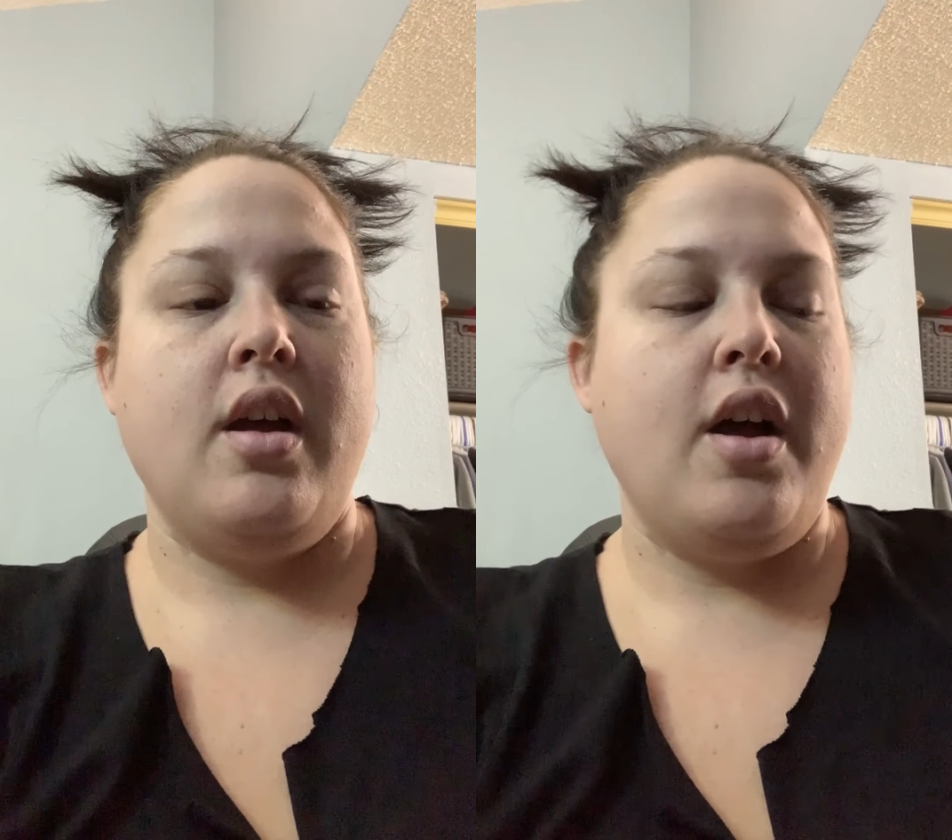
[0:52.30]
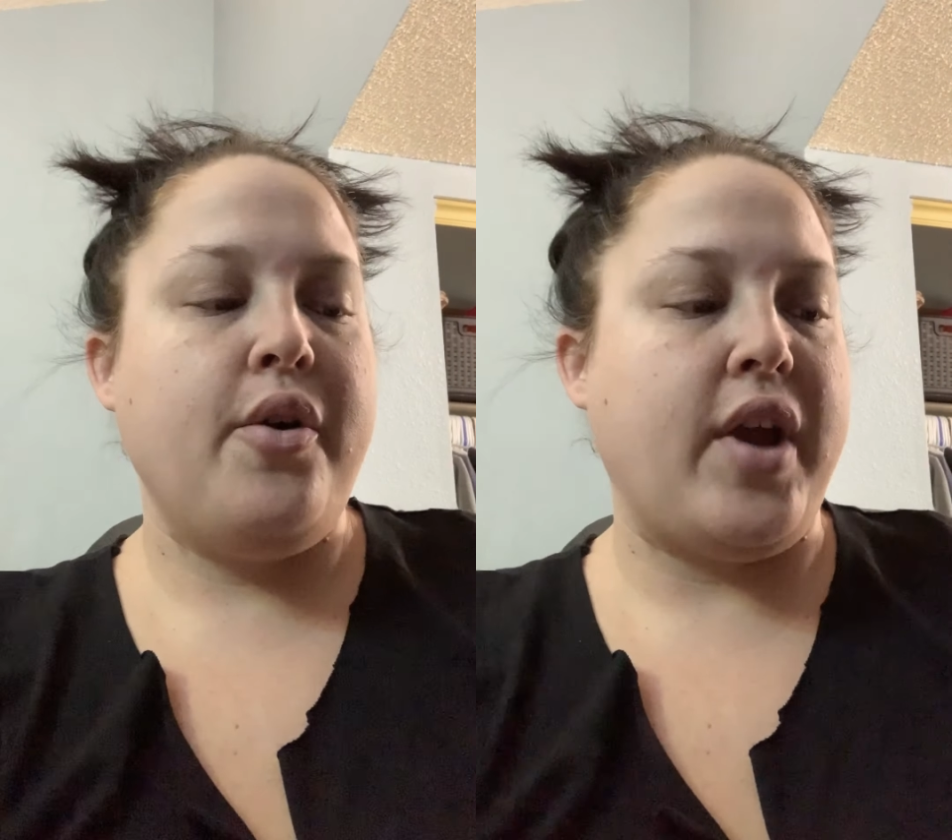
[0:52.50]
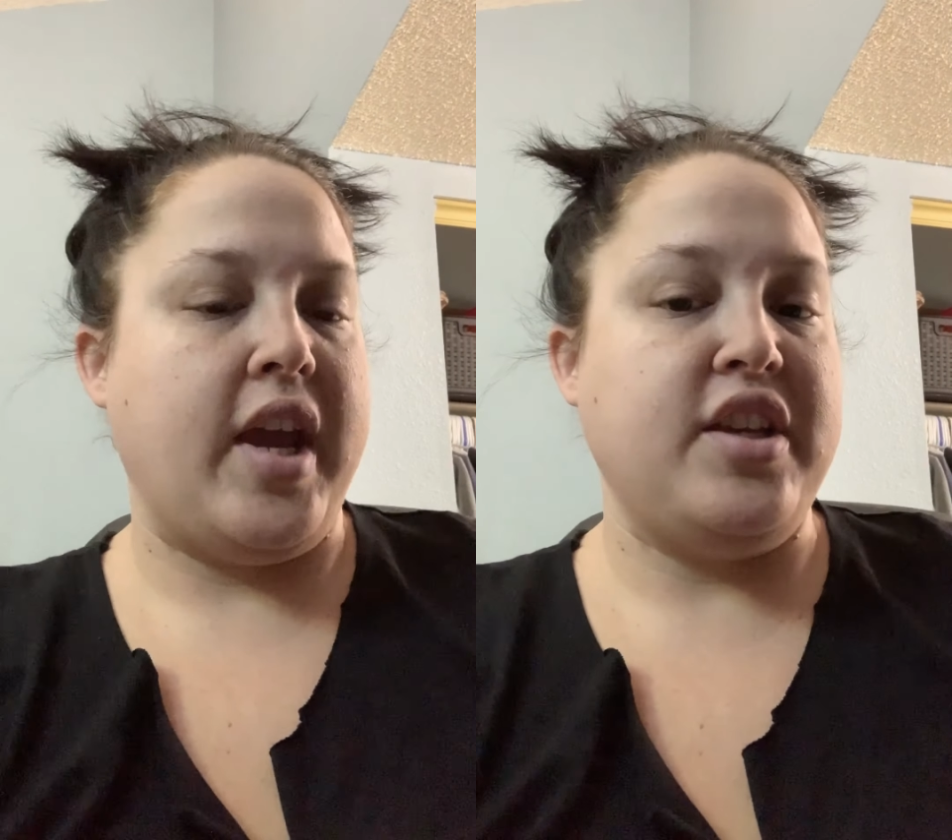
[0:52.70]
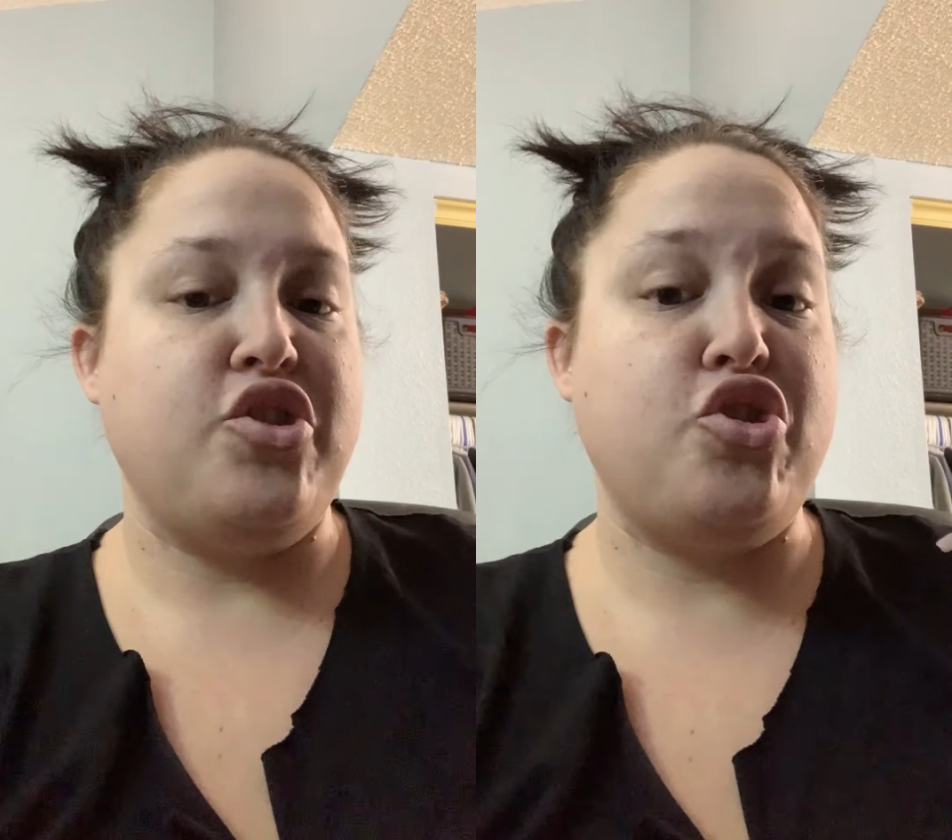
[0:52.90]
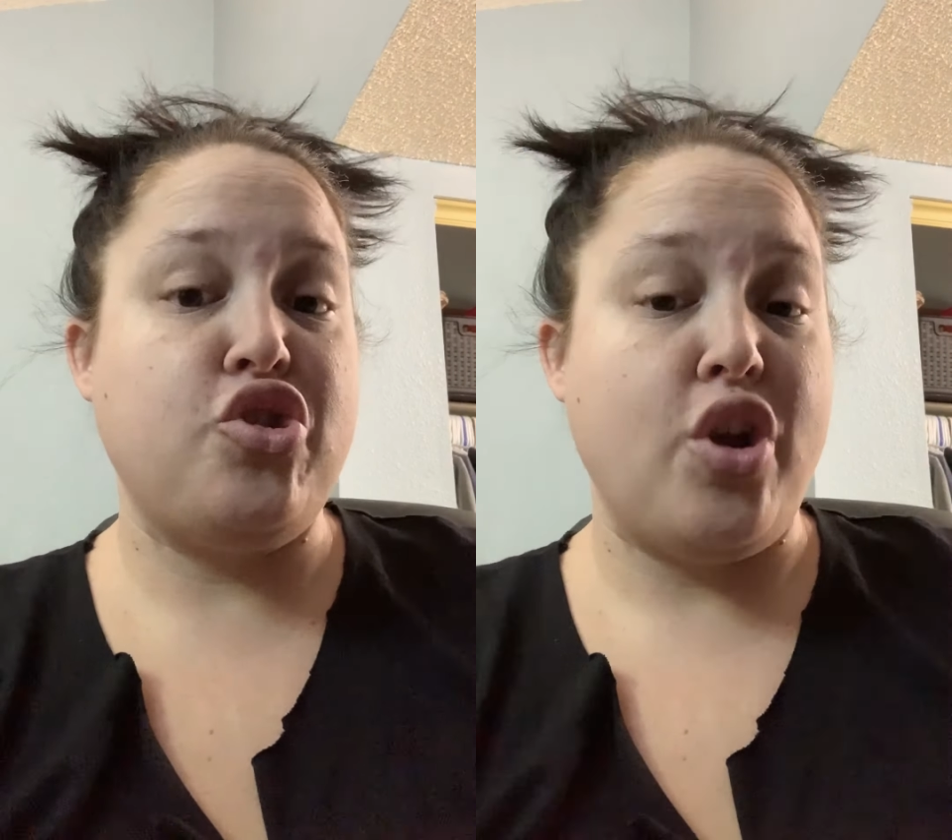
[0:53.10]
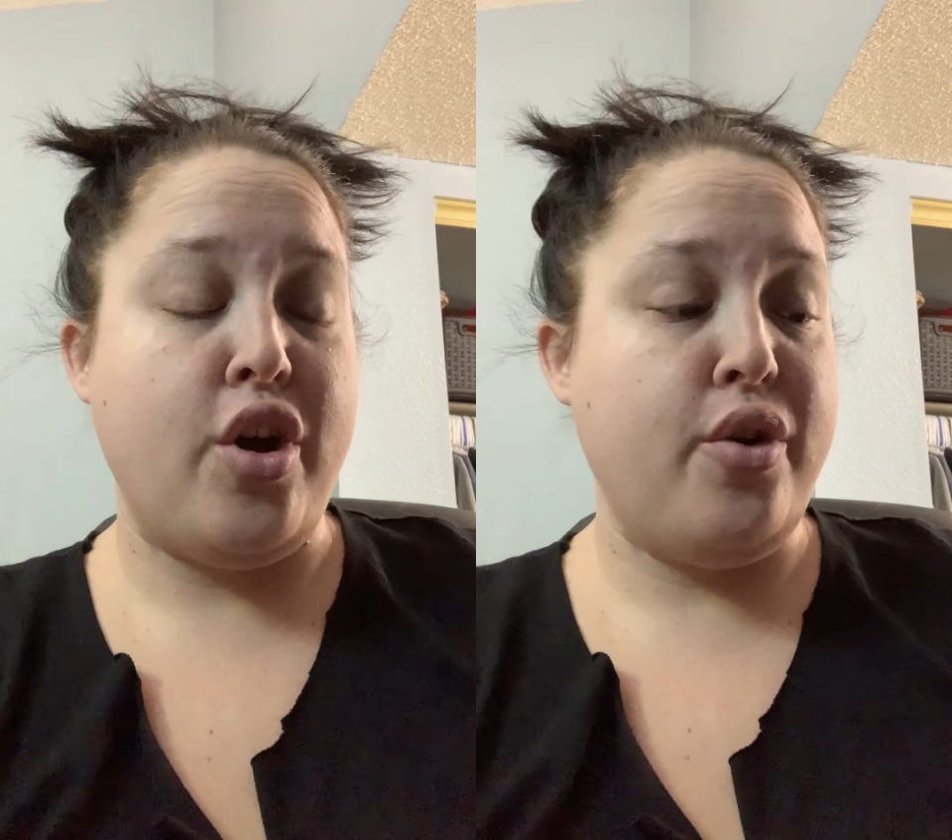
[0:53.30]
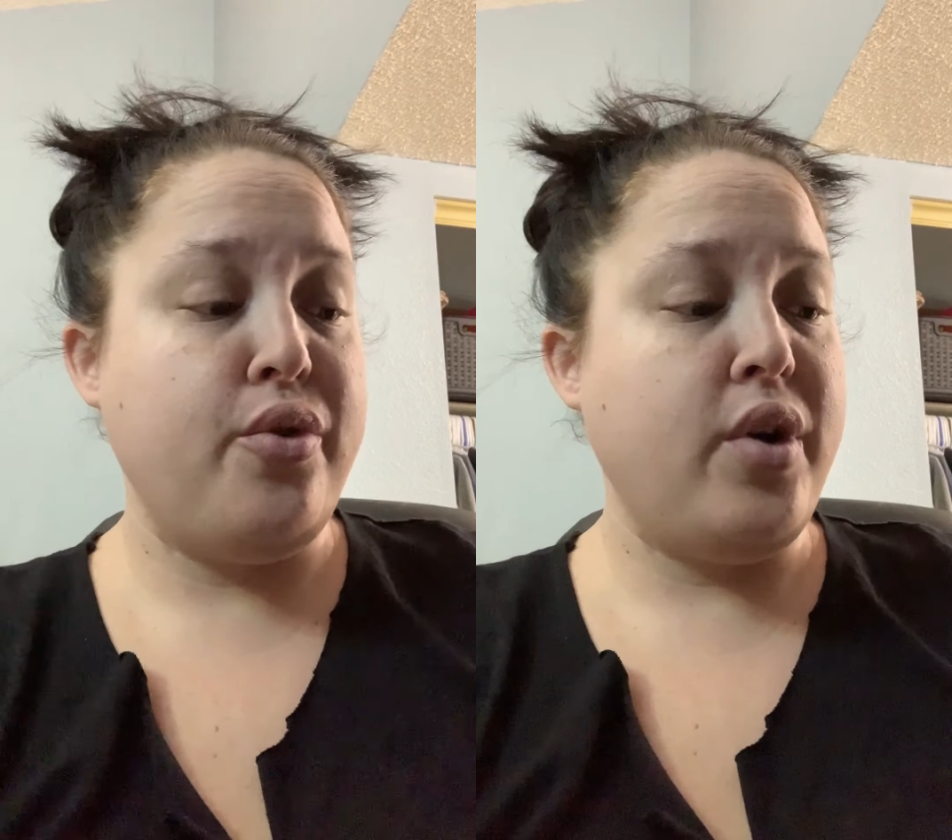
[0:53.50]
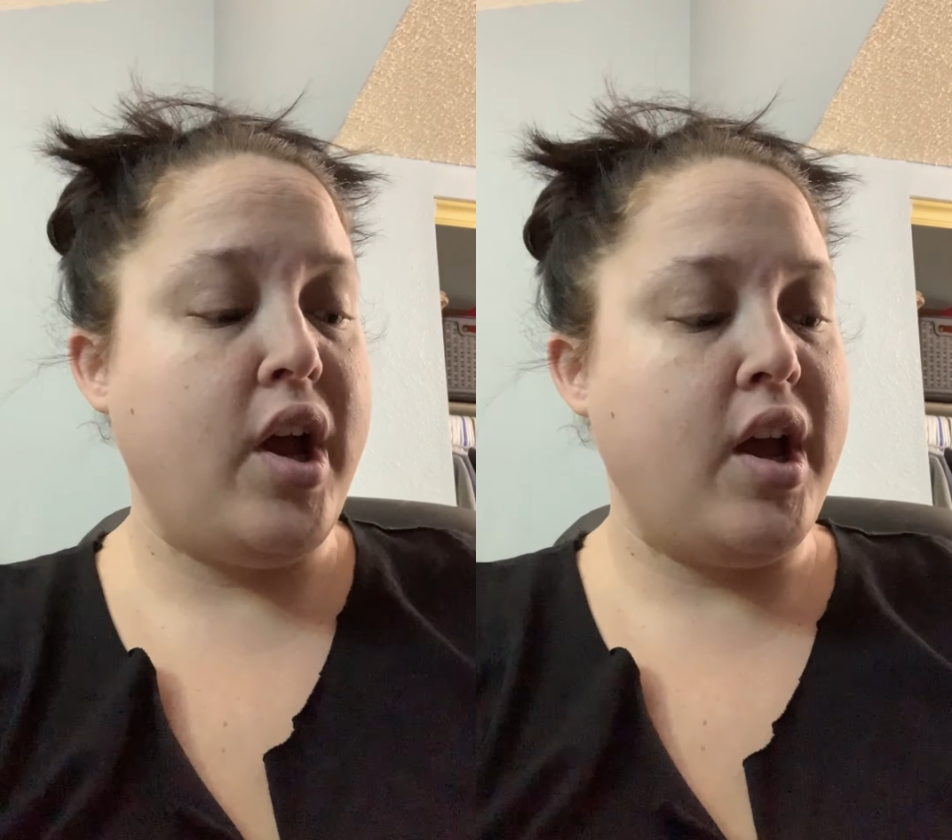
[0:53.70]
Okay,
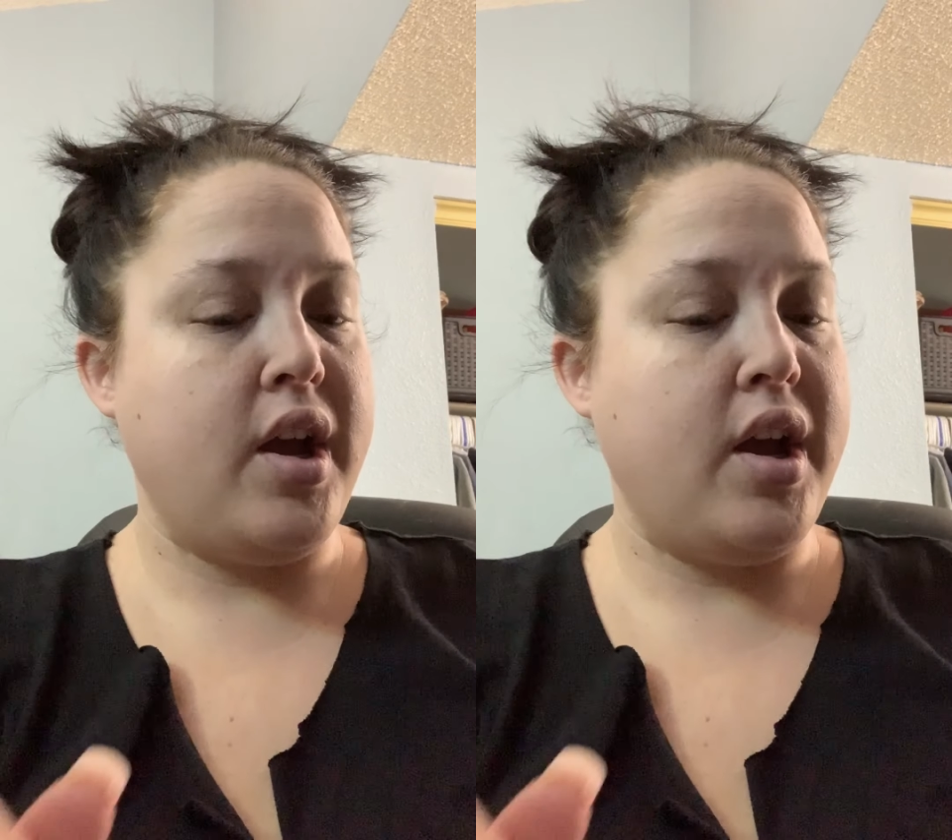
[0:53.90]
so